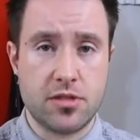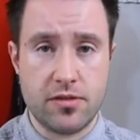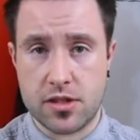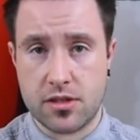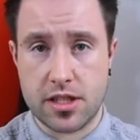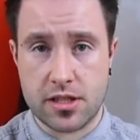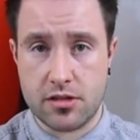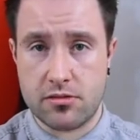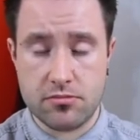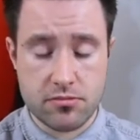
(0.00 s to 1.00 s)

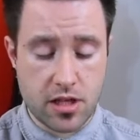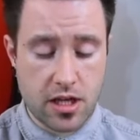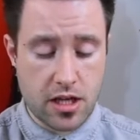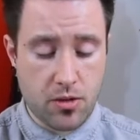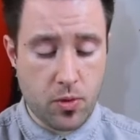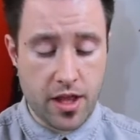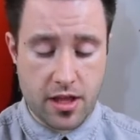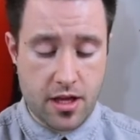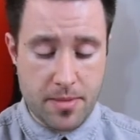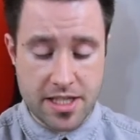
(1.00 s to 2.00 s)
synthesizer uh,
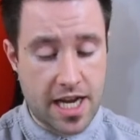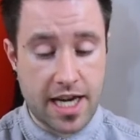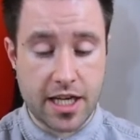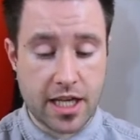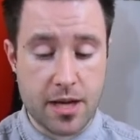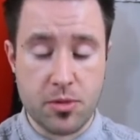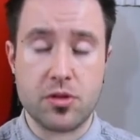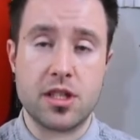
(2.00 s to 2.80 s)
with a metallic keyboard.